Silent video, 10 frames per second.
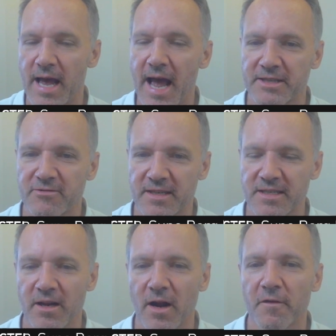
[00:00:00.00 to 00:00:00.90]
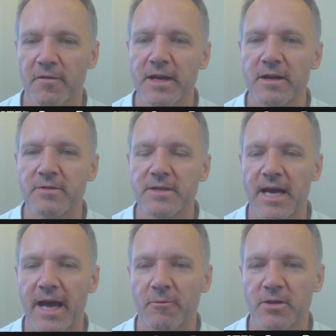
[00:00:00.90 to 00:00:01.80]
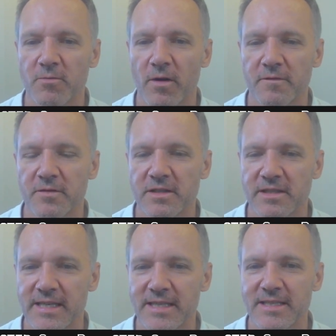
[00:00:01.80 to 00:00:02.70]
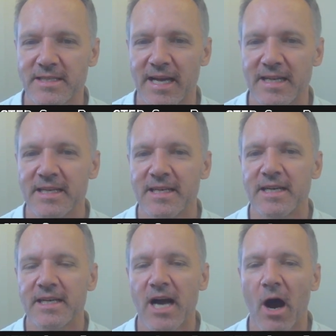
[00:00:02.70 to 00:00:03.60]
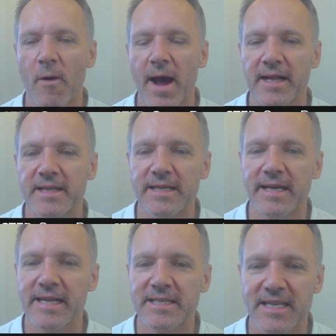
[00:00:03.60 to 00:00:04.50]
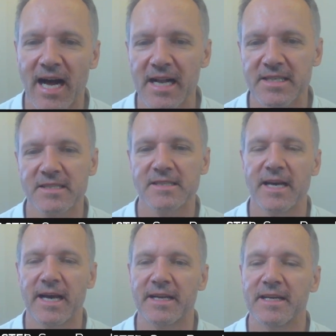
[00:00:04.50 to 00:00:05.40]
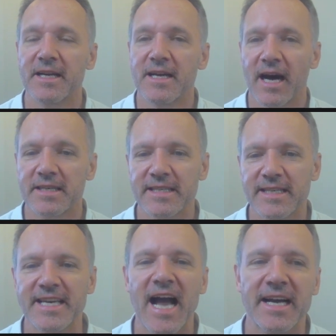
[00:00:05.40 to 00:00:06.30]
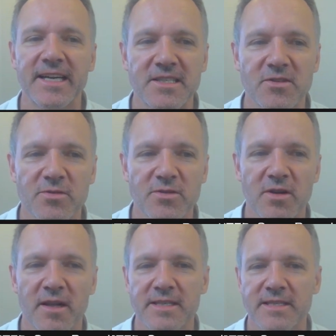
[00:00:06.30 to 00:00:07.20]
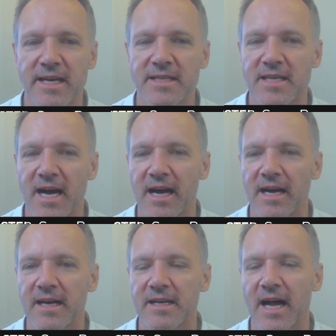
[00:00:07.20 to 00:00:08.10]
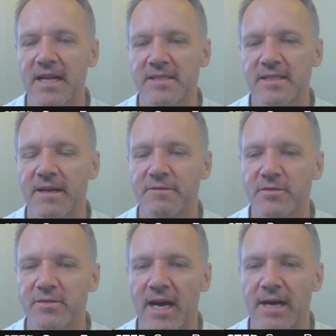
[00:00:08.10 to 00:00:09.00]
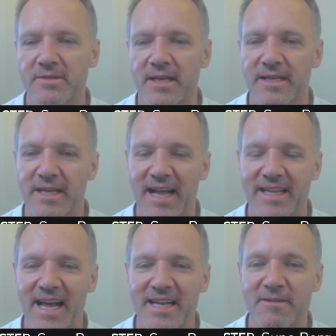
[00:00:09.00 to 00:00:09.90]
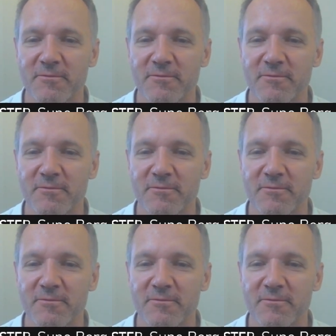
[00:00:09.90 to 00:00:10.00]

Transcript: attracted a lot of theory and was one of the things that Caruana did against Carlsen, and I think Kayakin has also done this against Carlsen a few times, and that